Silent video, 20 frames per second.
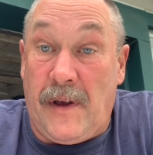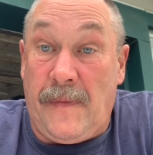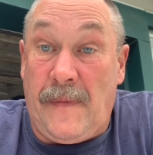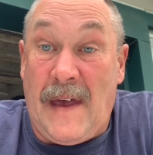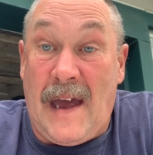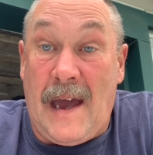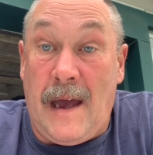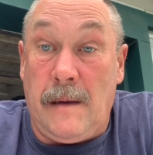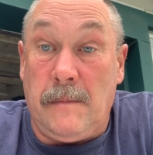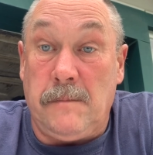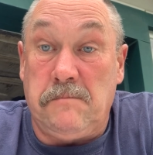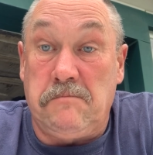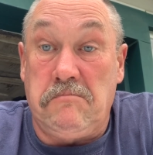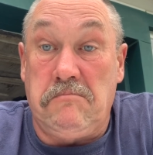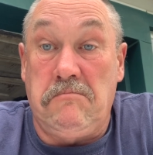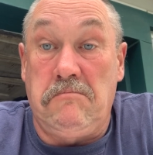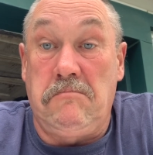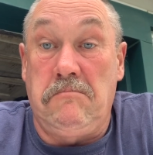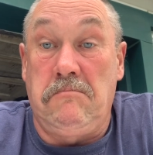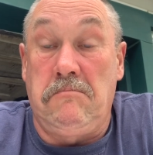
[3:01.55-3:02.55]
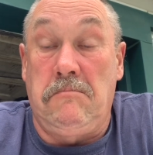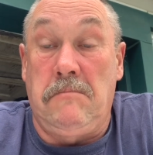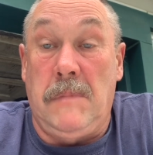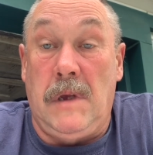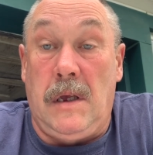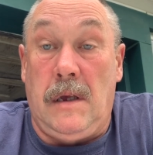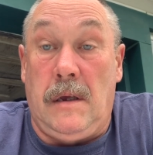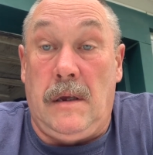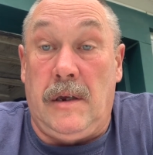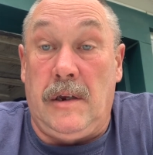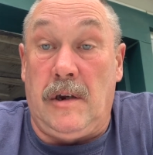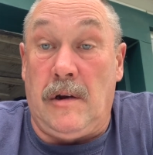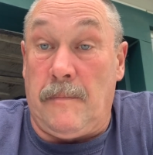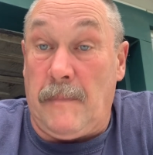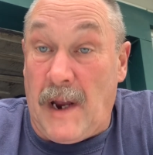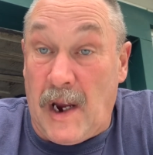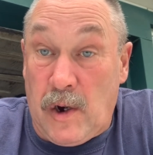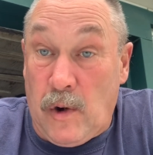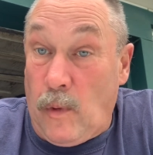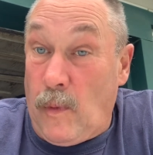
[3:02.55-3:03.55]
that. Your
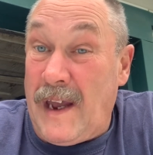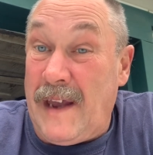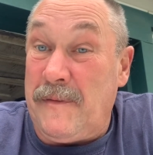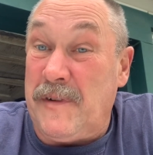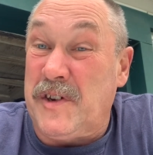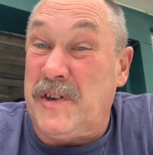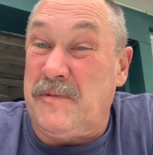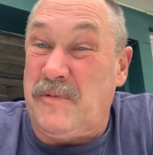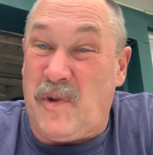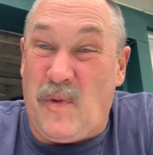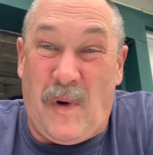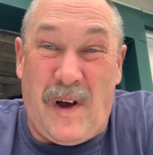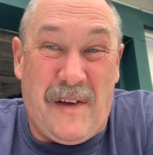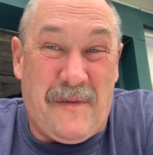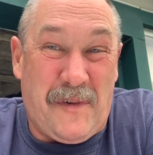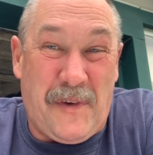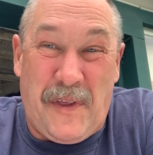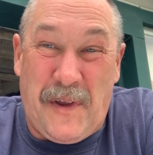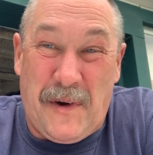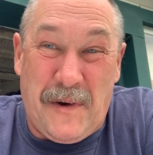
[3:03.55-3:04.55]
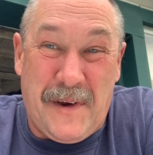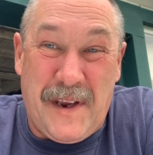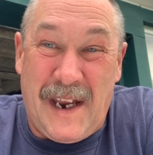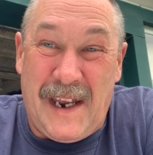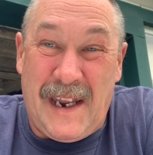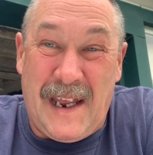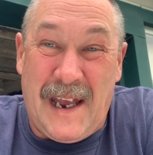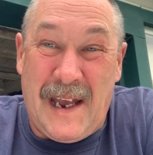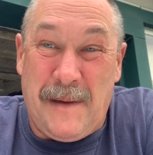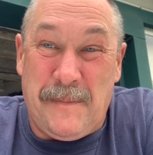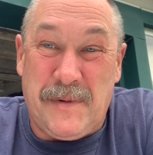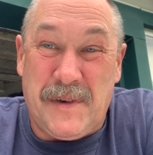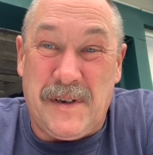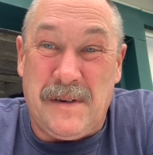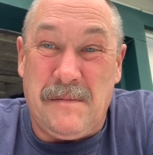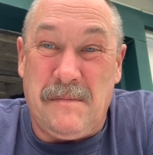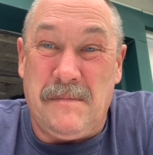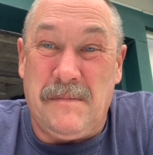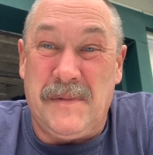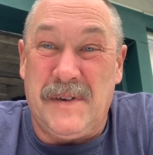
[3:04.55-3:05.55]
microwave is 12 or 13 amps,
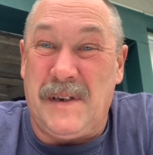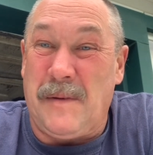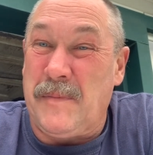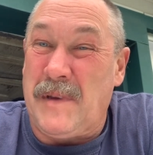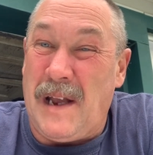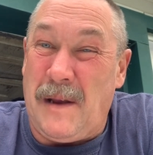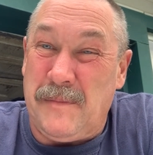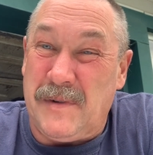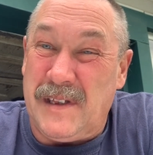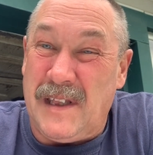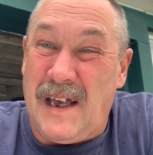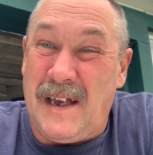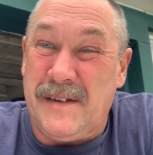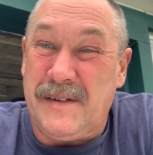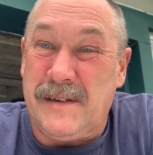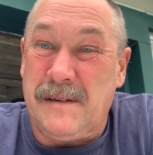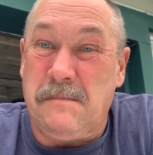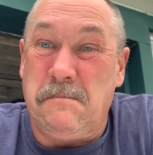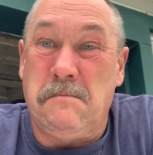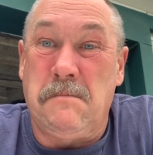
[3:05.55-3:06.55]
sometimes less.